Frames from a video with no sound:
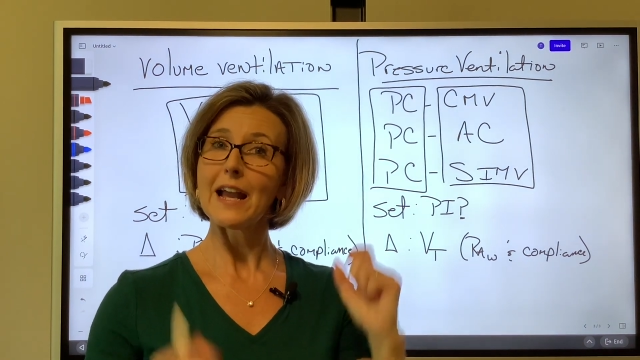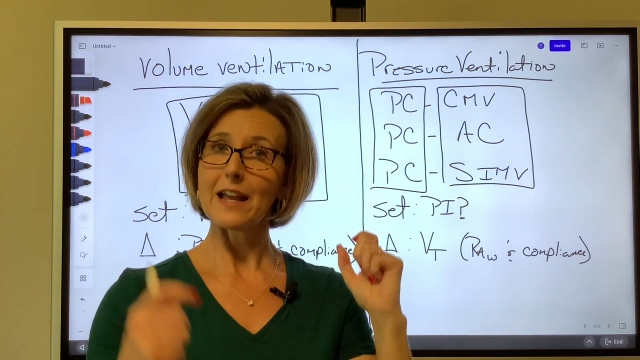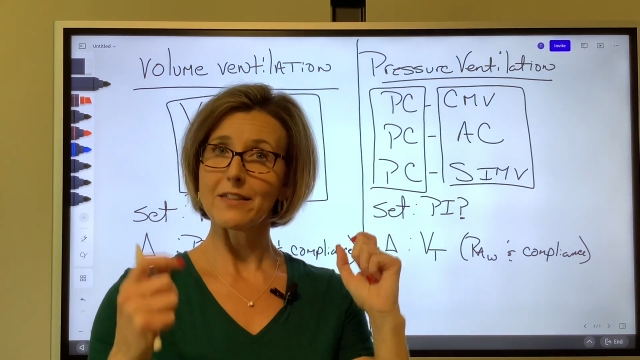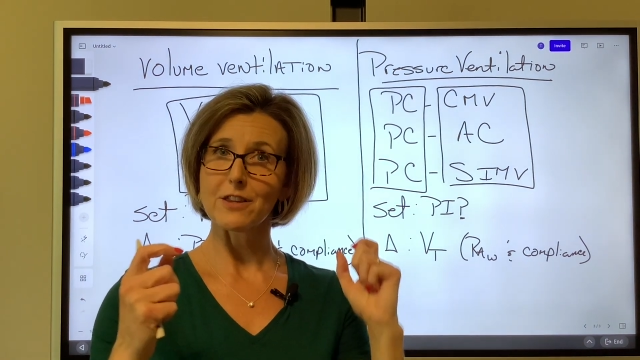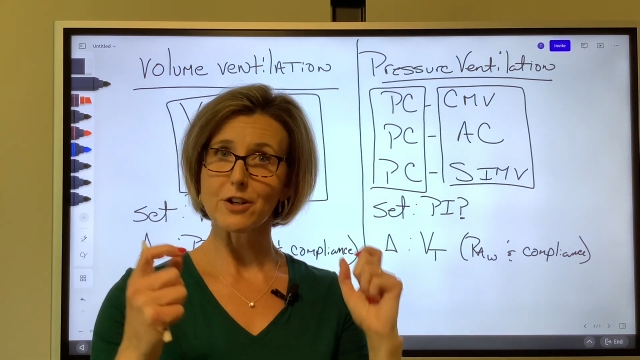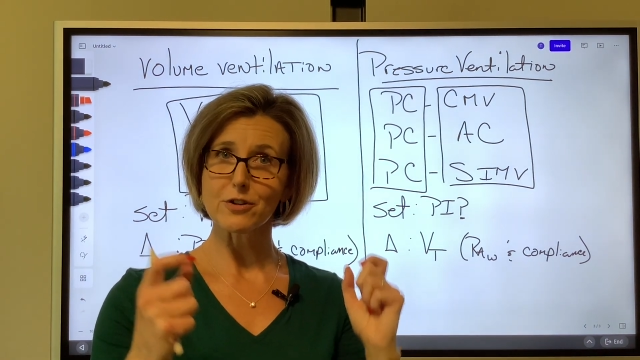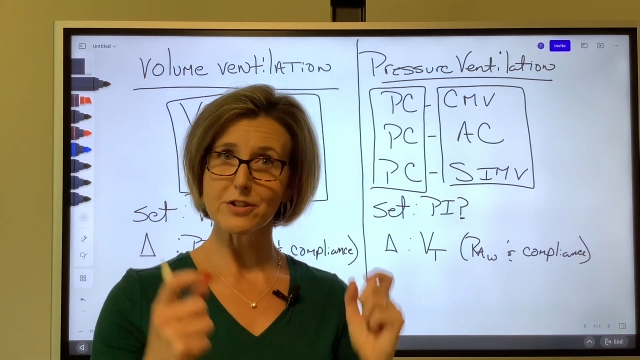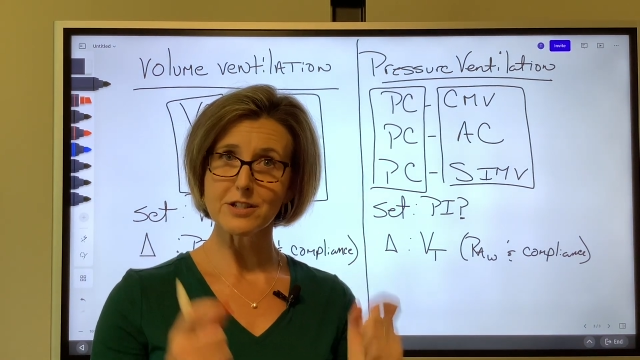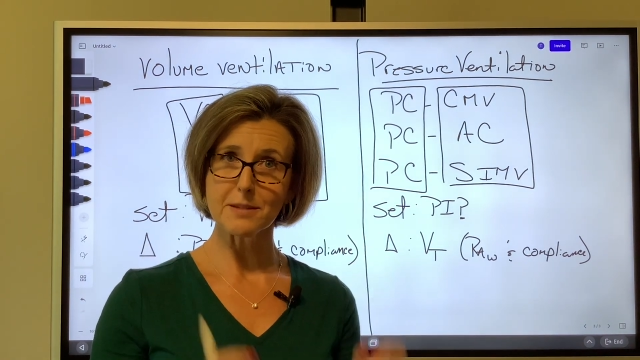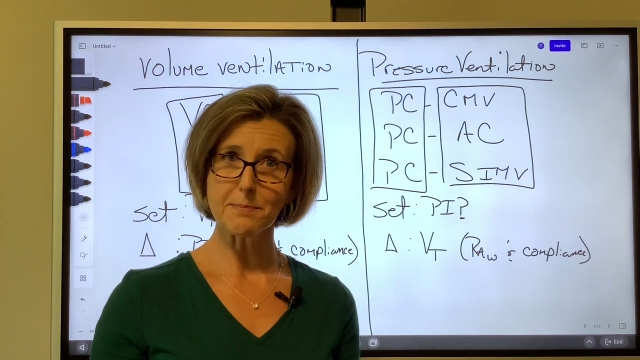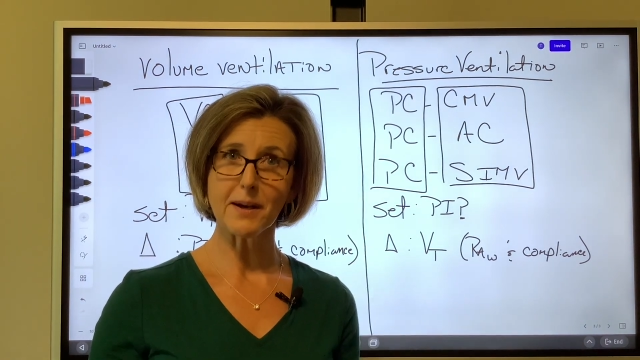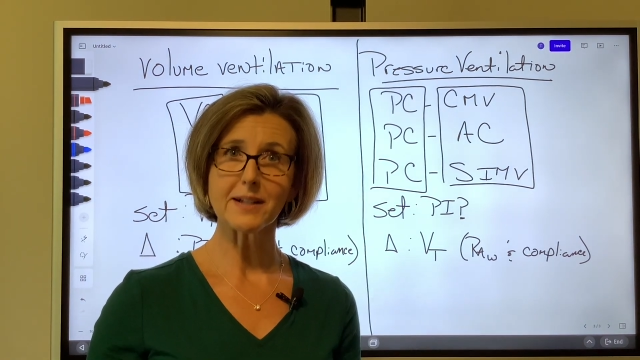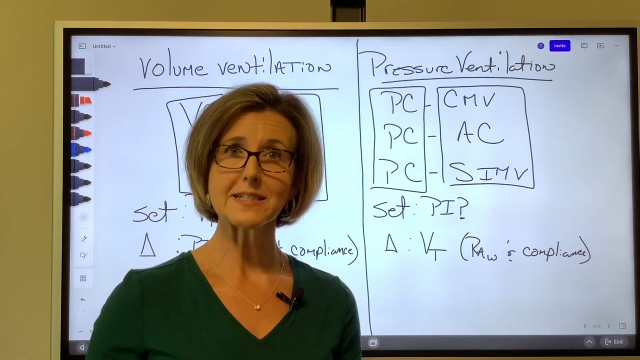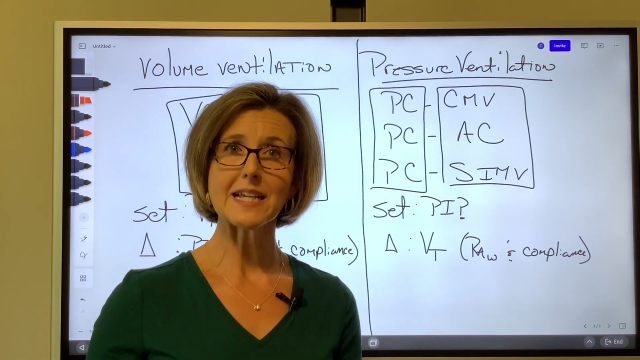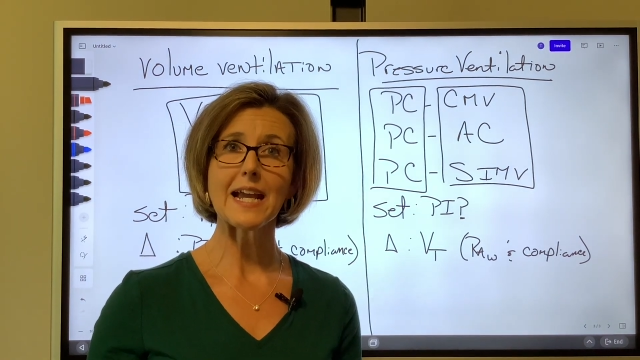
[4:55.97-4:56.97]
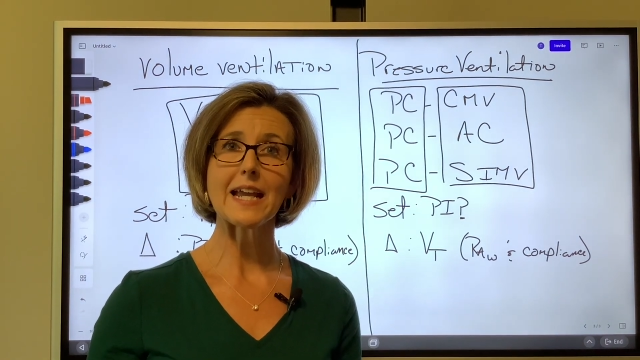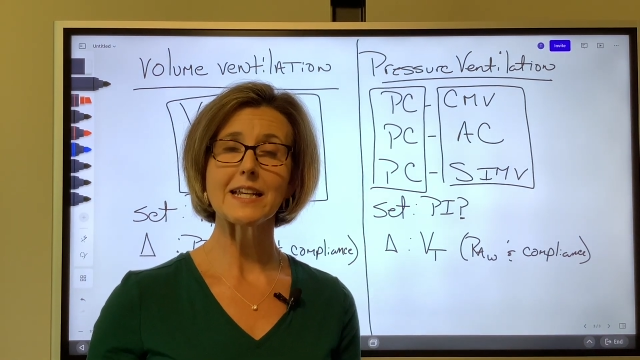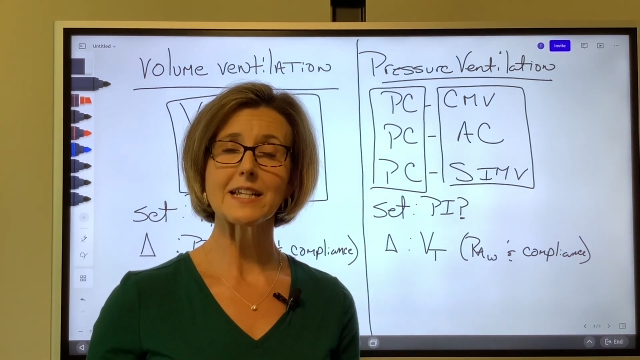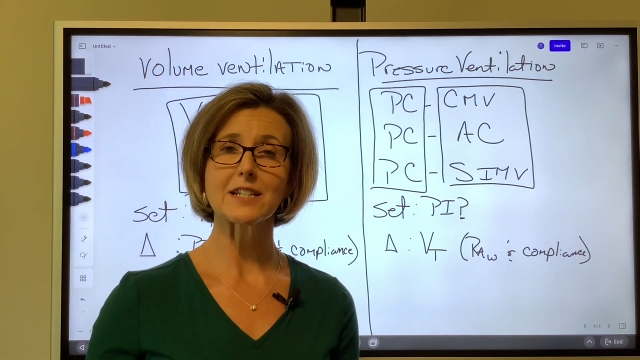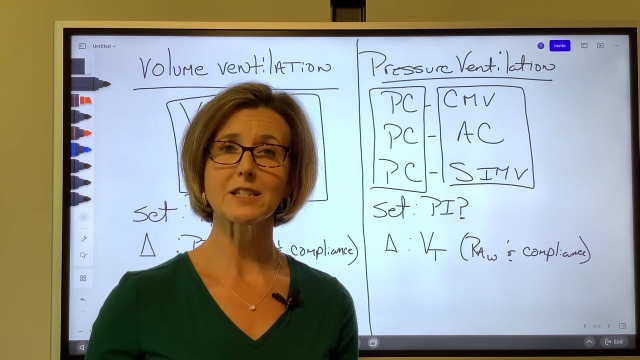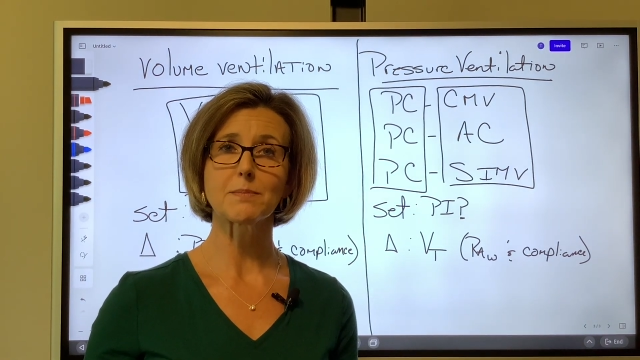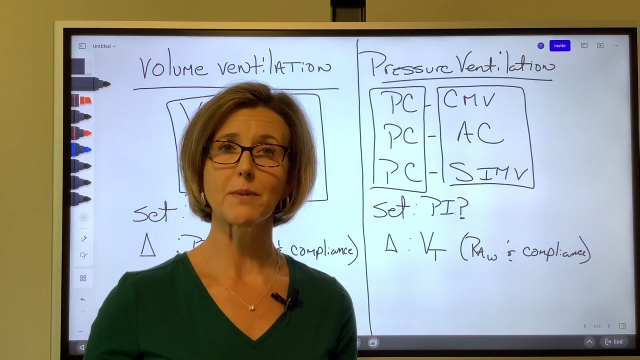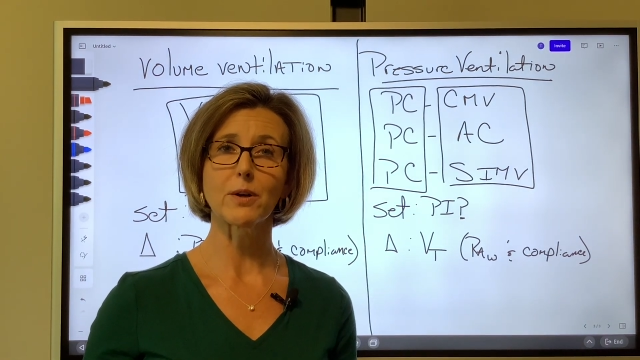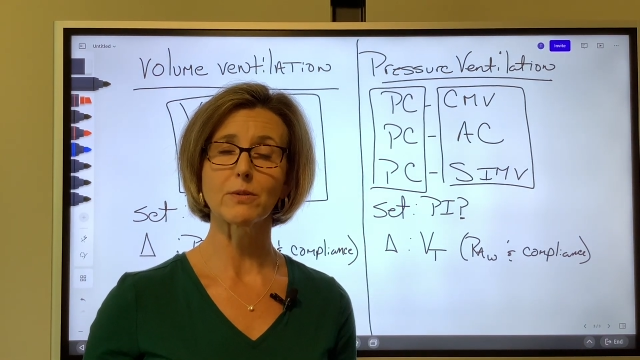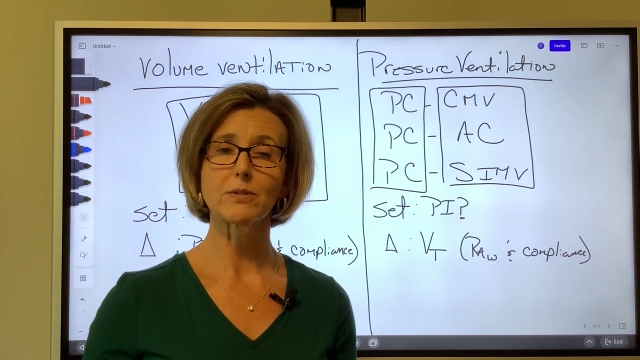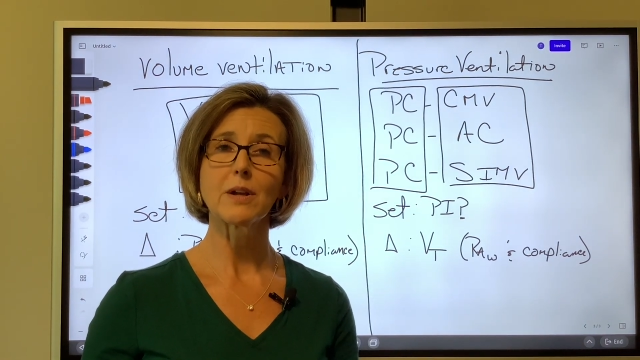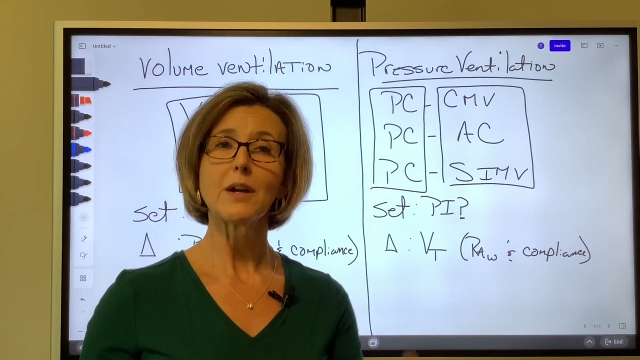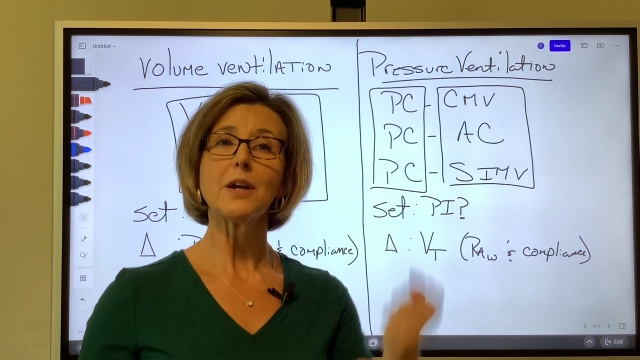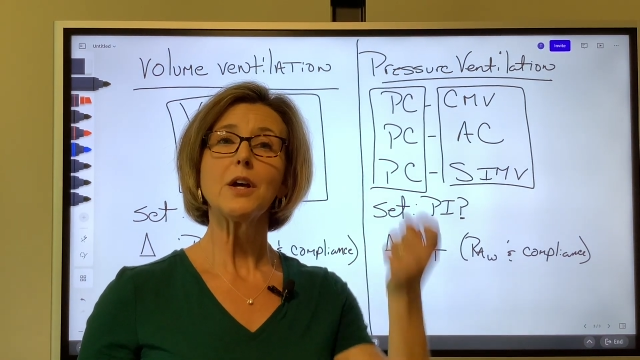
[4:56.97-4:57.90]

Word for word: and they're the spontaneous mode.